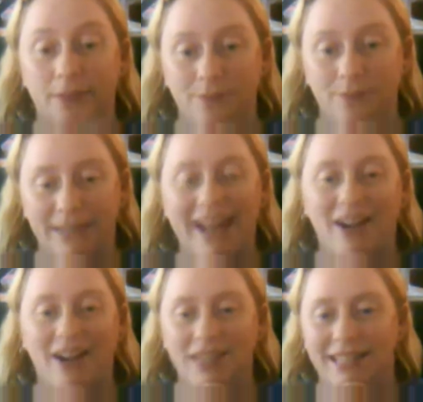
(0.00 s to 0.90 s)

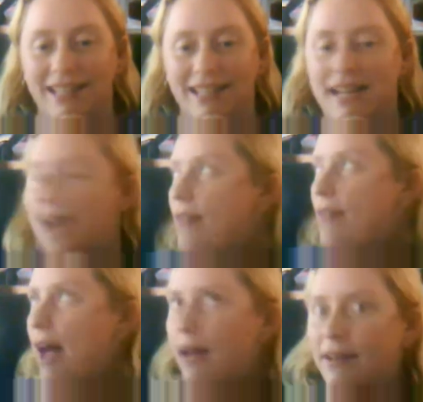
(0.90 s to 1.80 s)
chaos
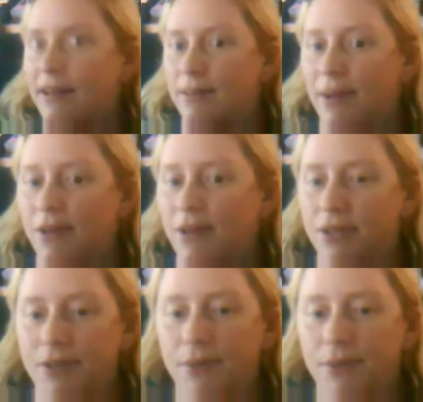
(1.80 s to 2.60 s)
that is about to